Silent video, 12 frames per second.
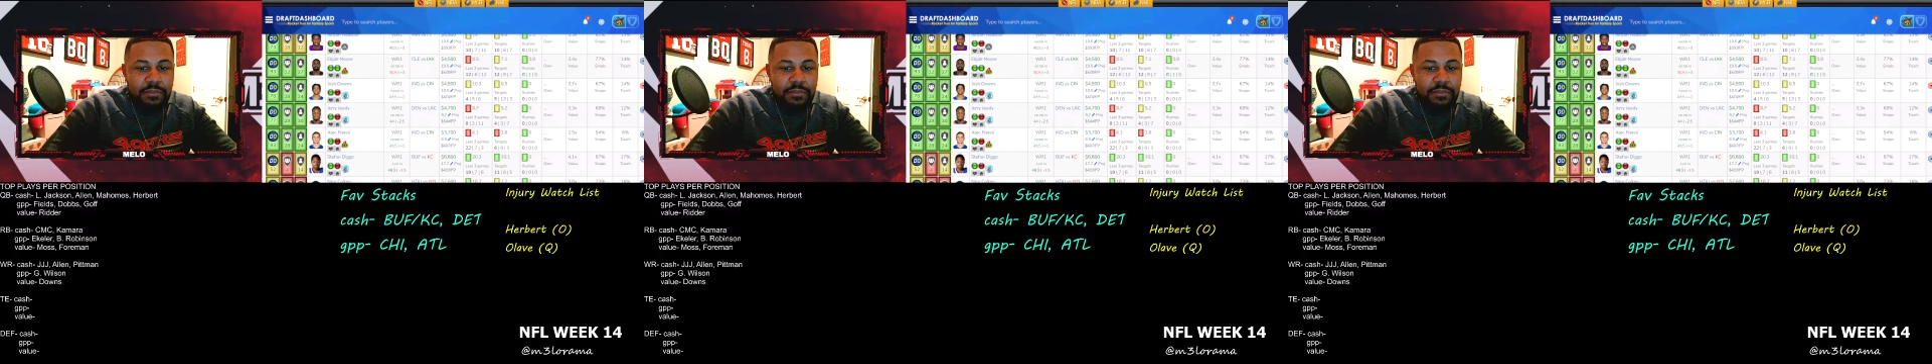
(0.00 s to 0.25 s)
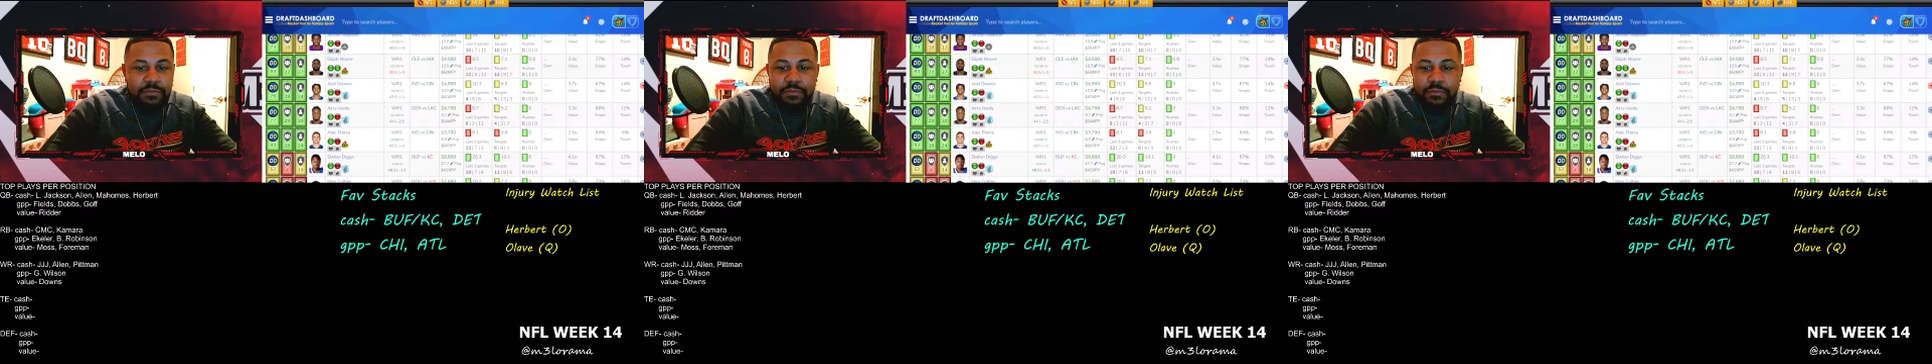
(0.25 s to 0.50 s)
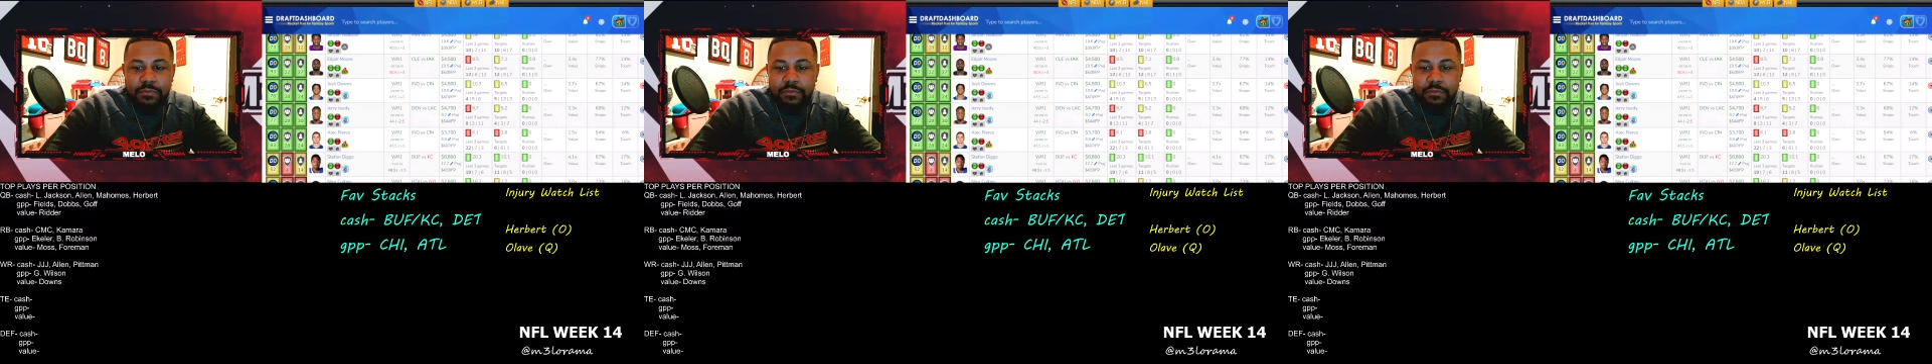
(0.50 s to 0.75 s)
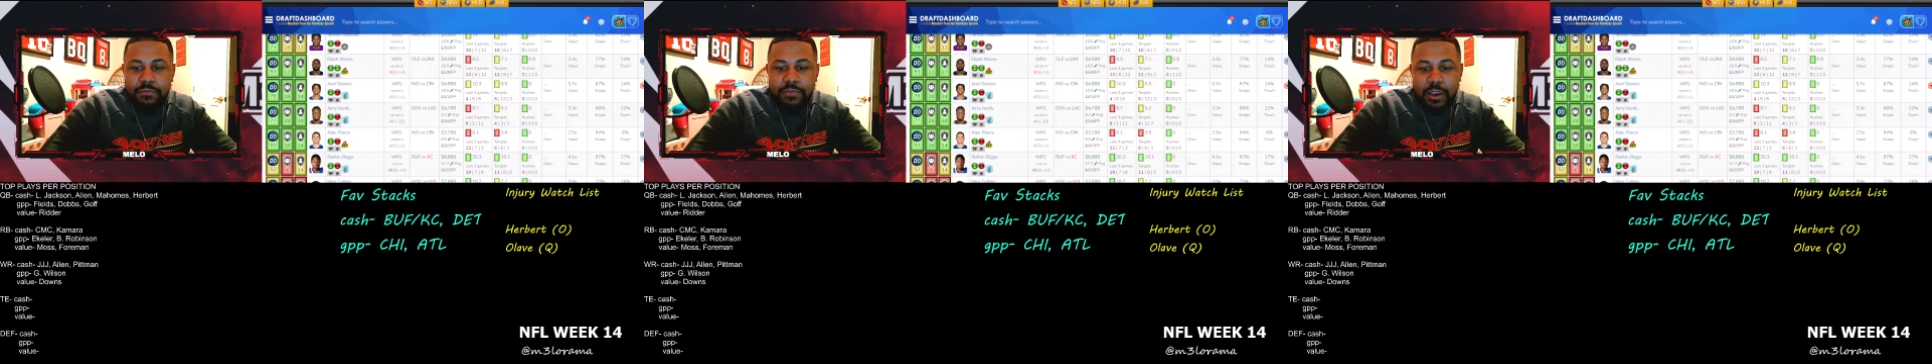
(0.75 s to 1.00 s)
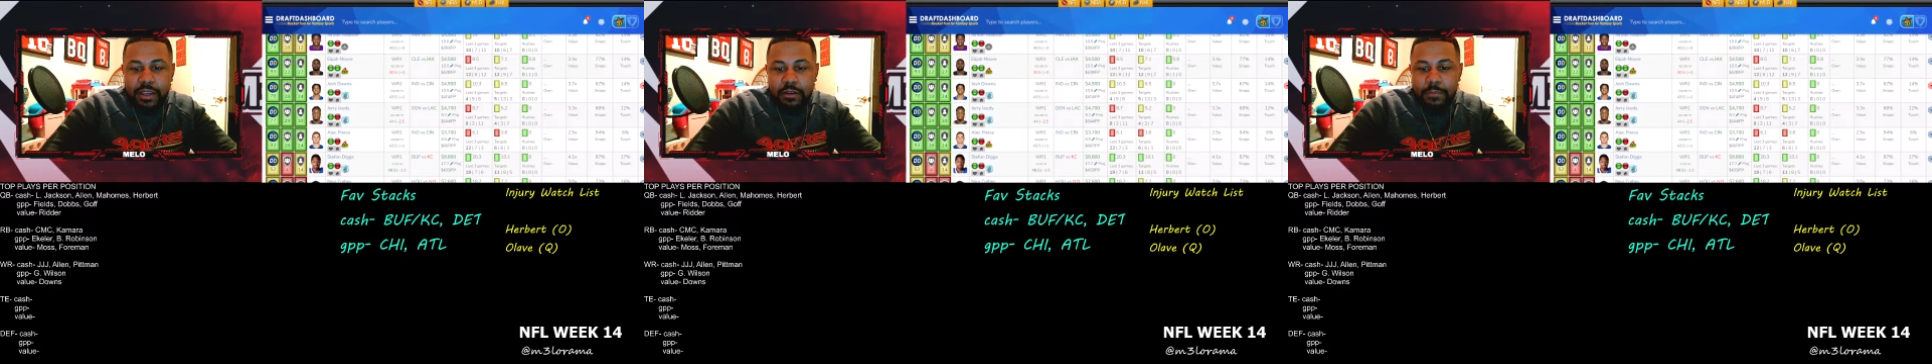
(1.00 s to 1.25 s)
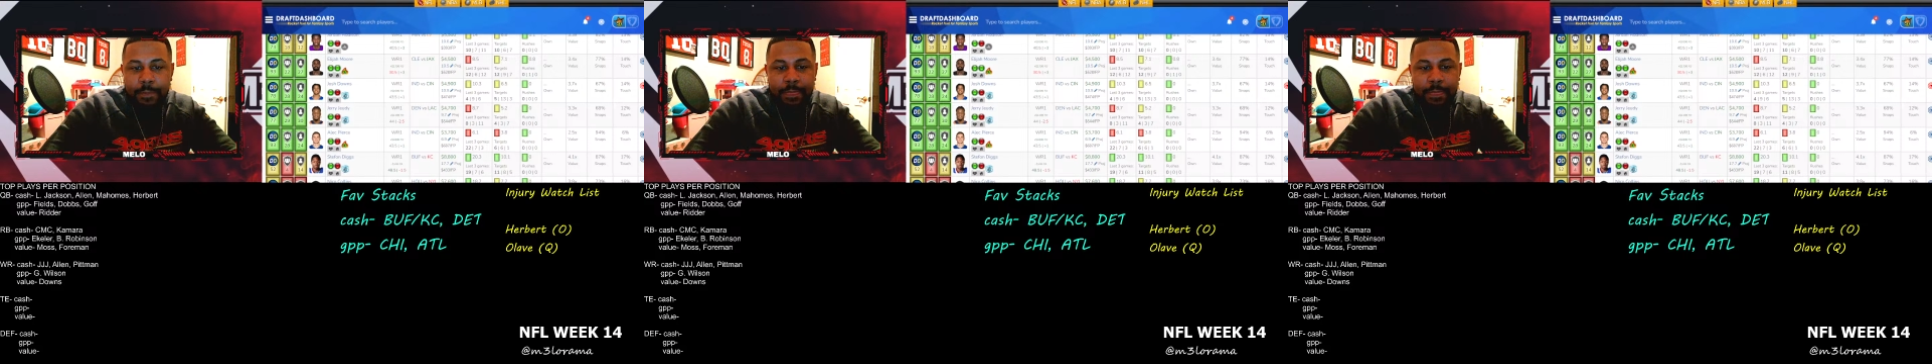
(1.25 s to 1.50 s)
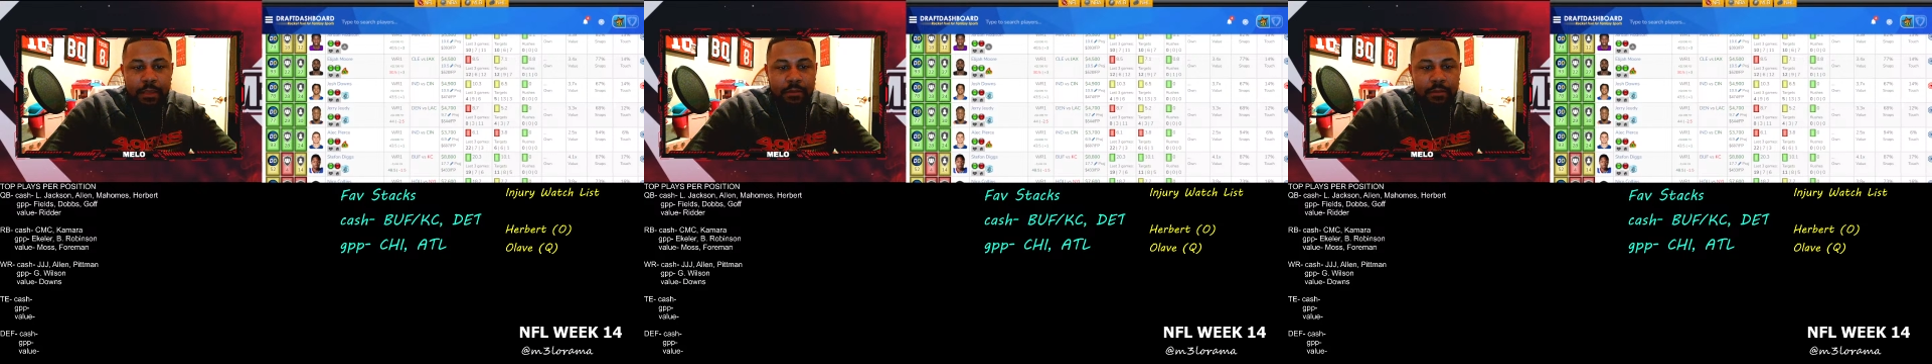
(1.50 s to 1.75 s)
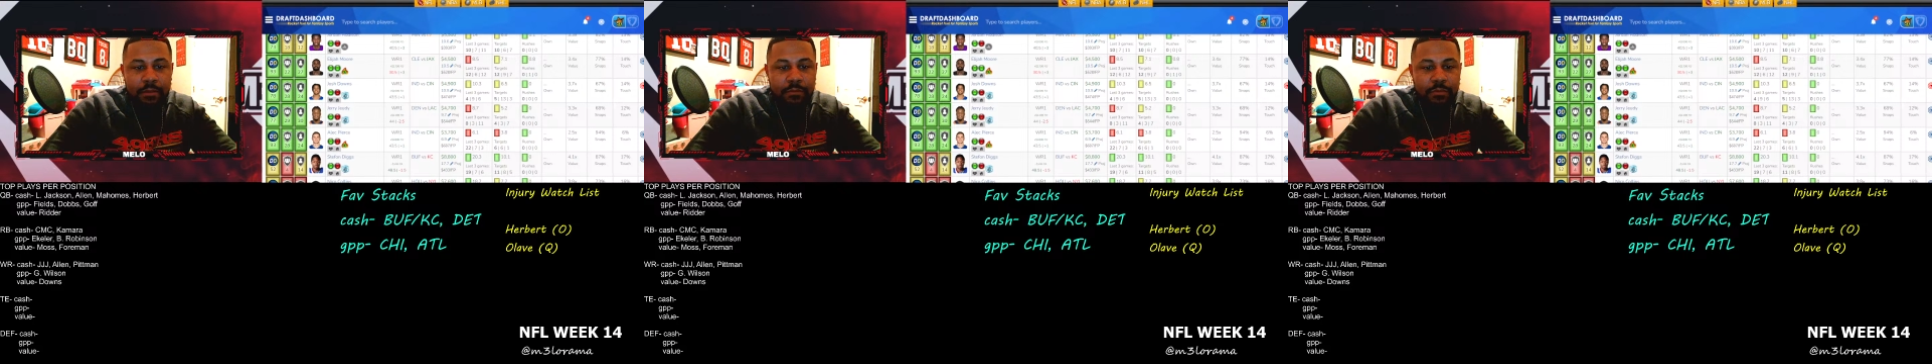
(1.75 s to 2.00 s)
here for Drake
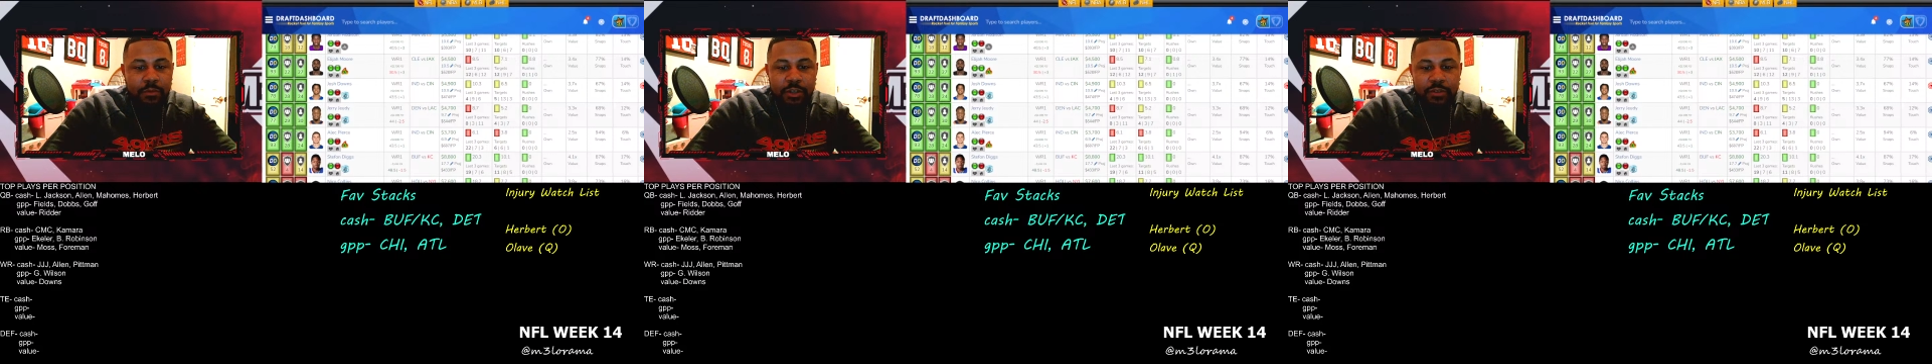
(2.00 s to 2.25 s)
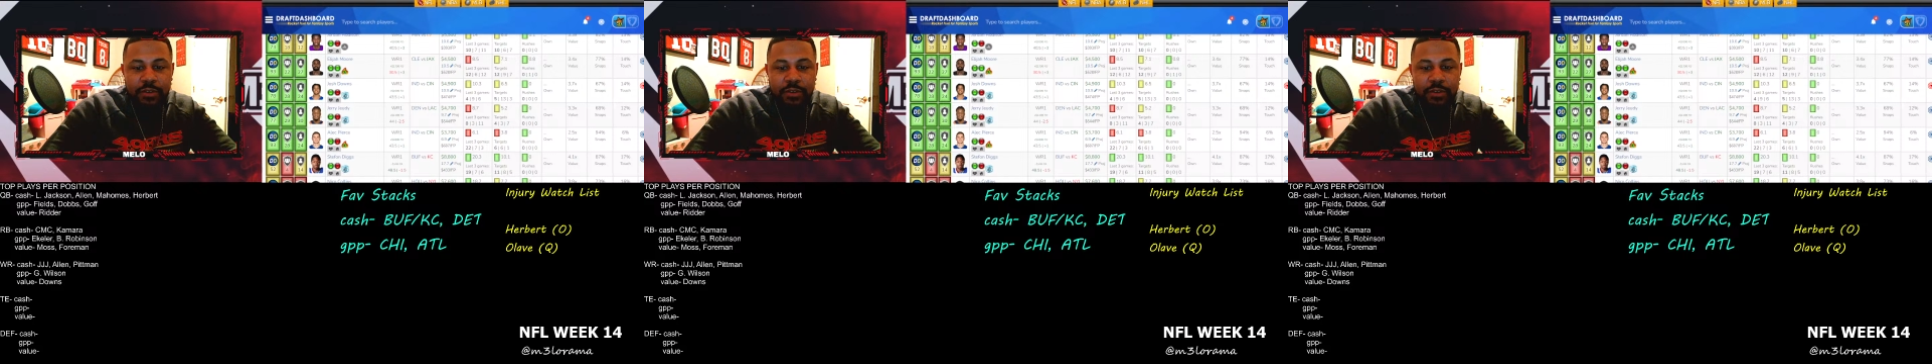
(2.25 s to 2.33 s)
London.